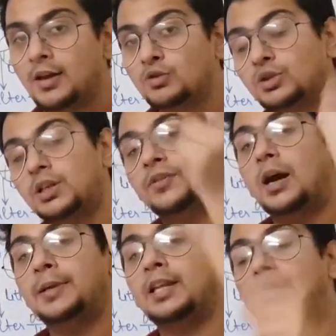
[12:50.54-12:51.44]
So
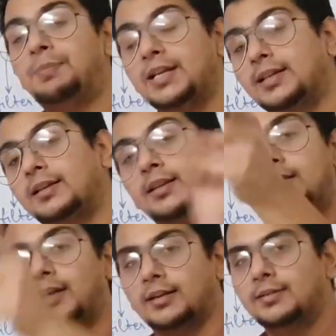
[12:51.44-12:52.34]
Shivgami Devi plays another
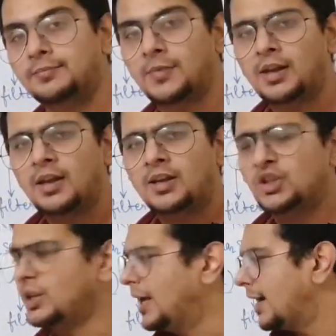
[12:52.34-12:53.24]
trick.
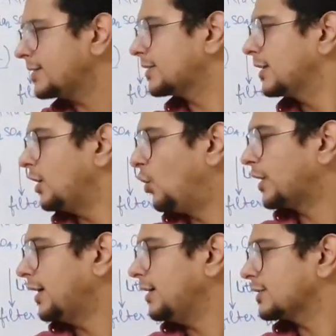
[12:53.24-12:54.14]
She asks,
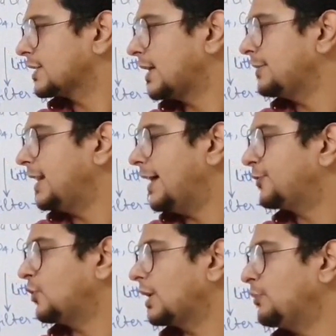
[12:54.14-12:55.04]
okay, some
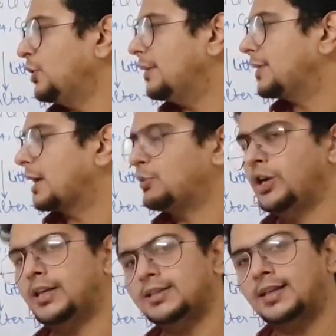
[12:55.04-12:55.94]
leftover ammonium
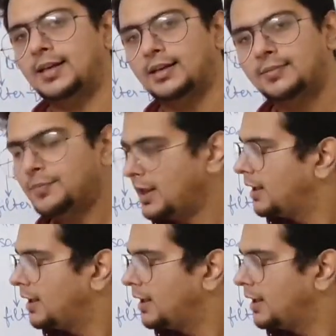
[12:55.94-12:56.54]
carbonate is there.